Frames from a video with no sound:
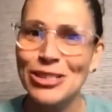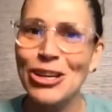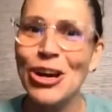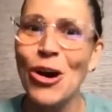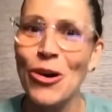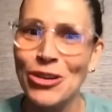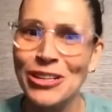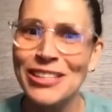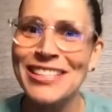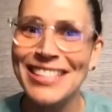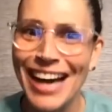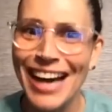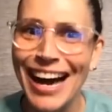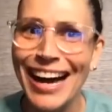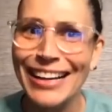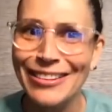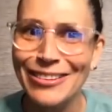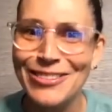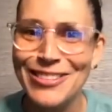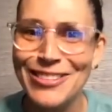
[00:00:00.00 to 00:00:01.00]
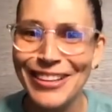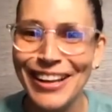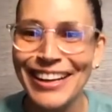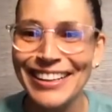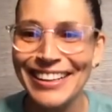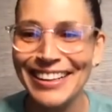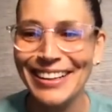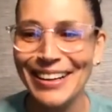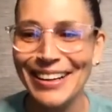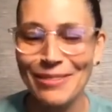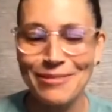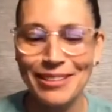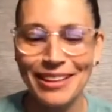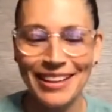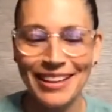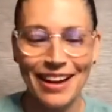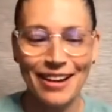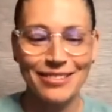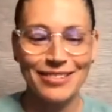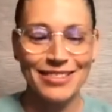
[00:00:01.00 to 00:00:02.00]
Go inside. There's lightning
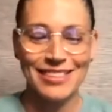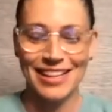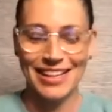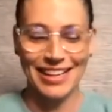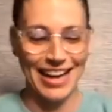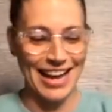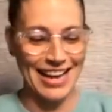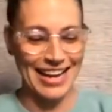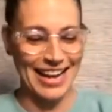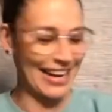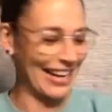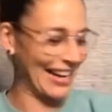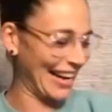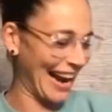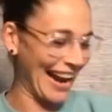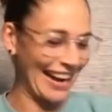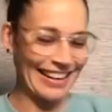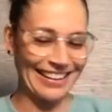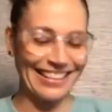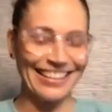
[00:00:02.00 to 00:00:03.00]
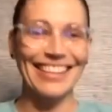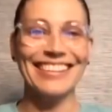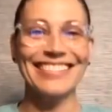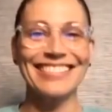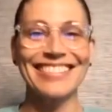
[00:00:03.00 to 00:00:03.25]
coming. I was like, I gotta get out of here.